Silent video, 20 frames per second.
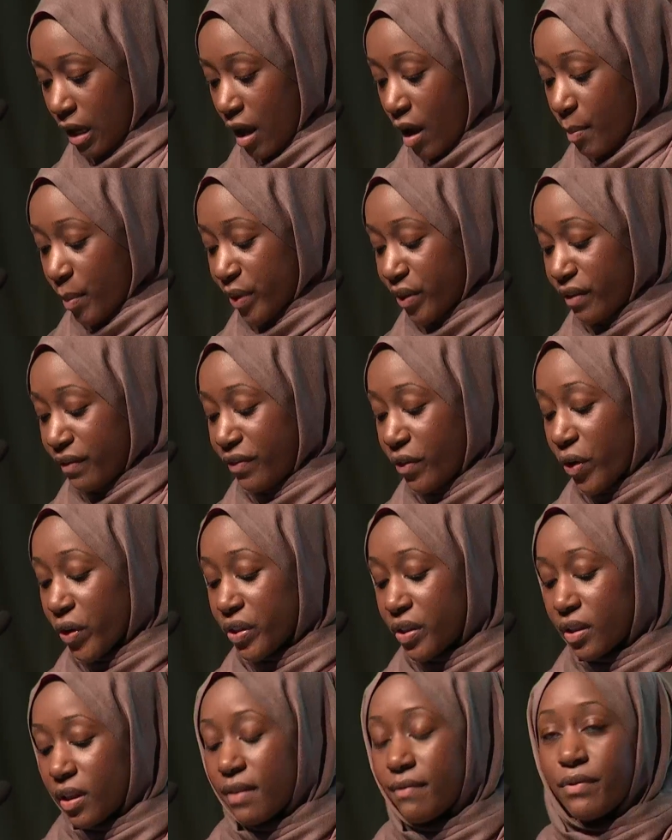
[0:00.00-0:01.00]
But the
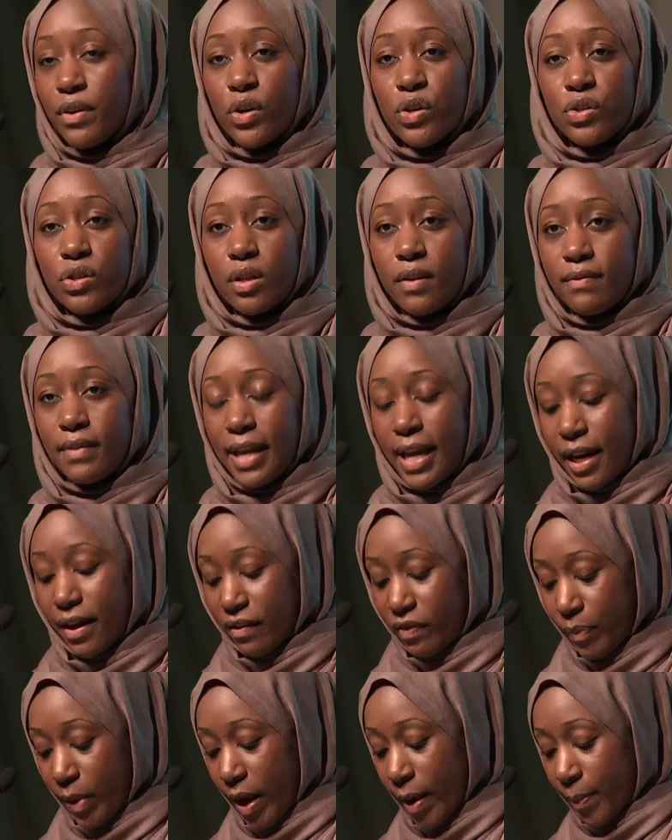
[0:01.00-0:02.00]
forced conversion of
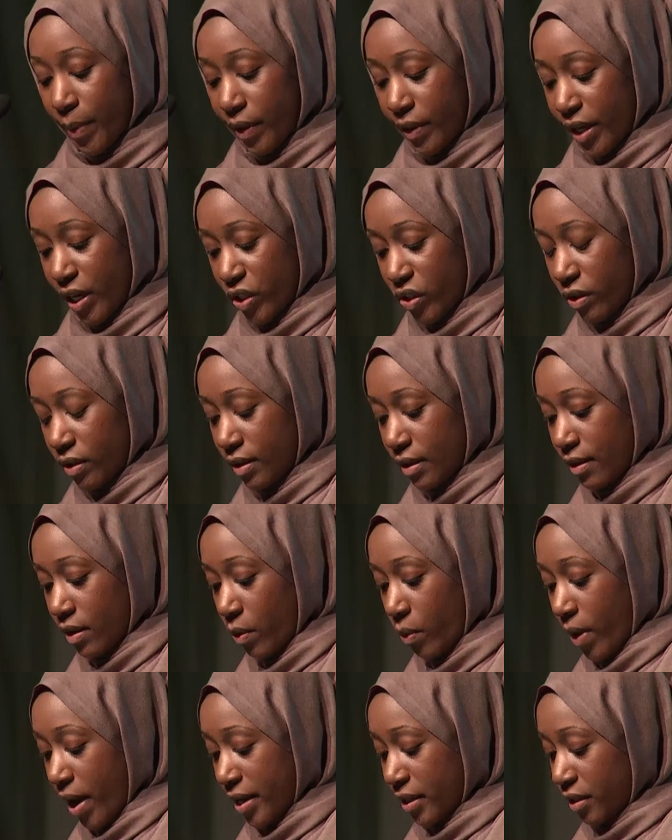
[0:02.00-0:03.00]
Native populations in the
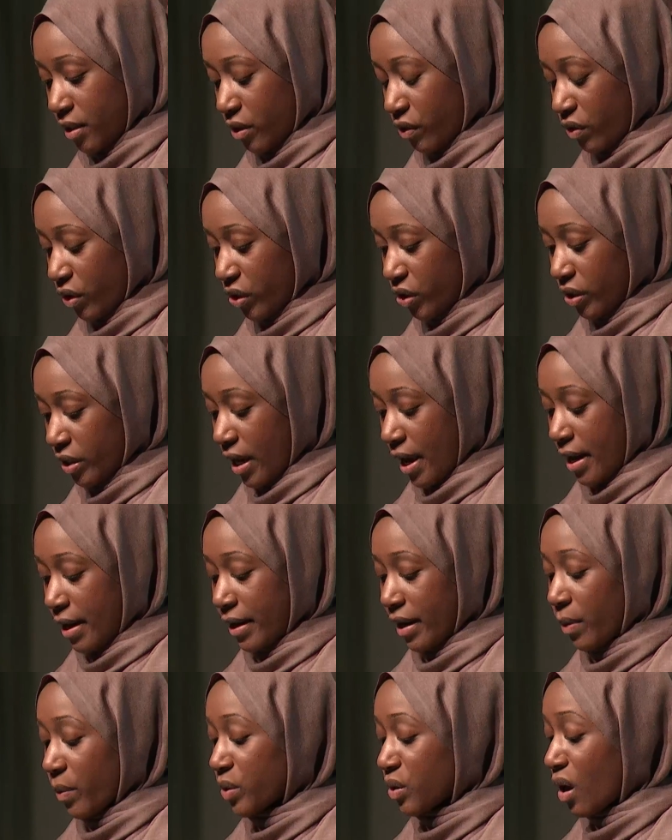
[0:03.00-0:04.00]
West to
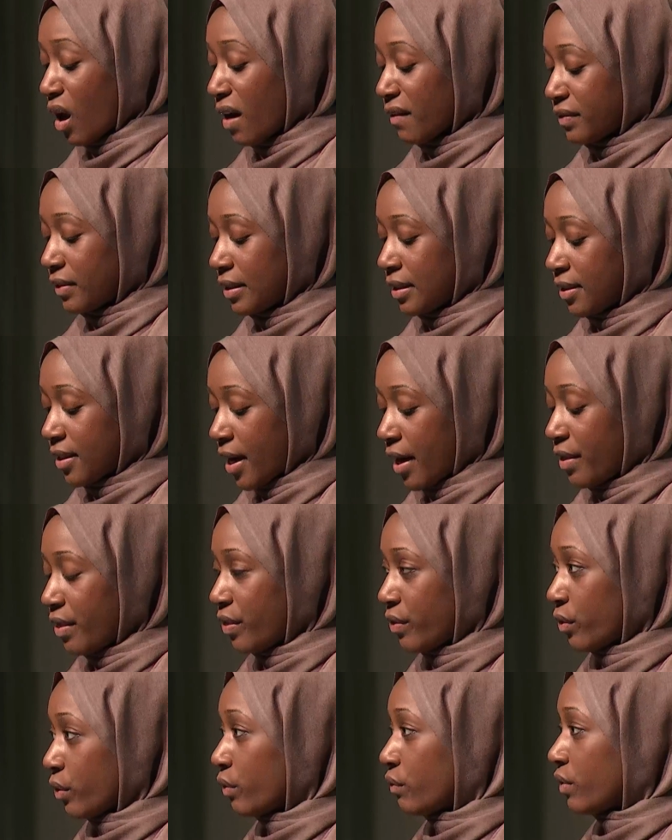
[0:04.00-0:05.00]
Christianity was often done
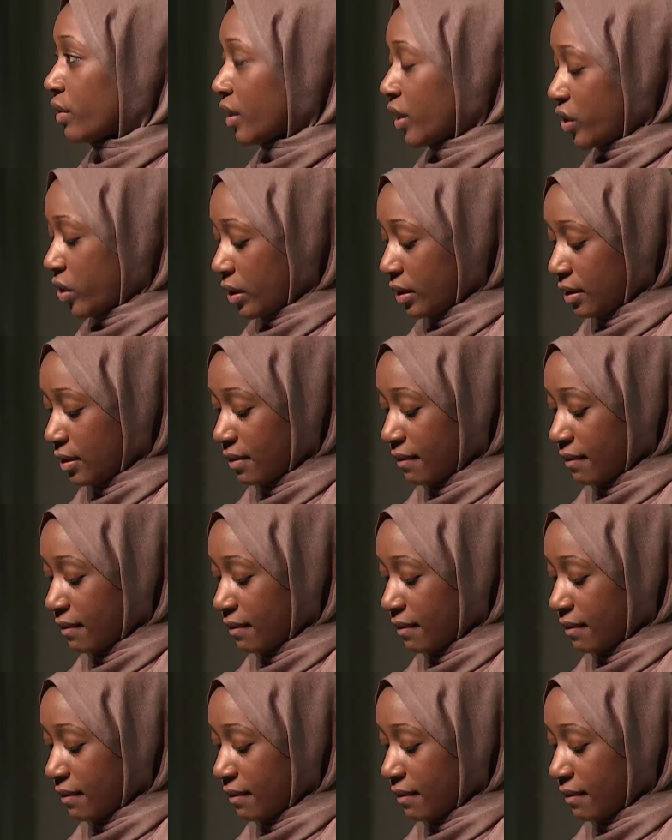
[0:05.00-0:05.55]
through religious